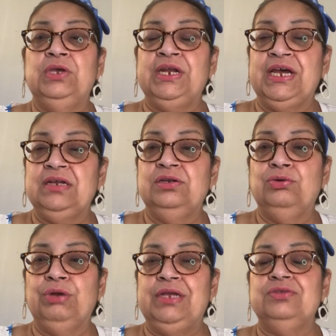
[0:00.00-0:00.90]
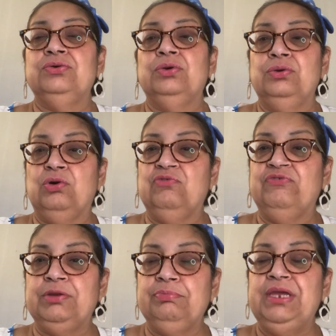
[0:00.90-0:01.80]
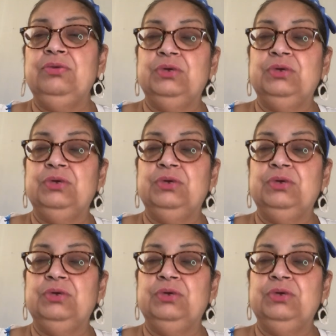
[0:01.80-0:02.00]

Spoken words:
cannot donate to her GoFundMe,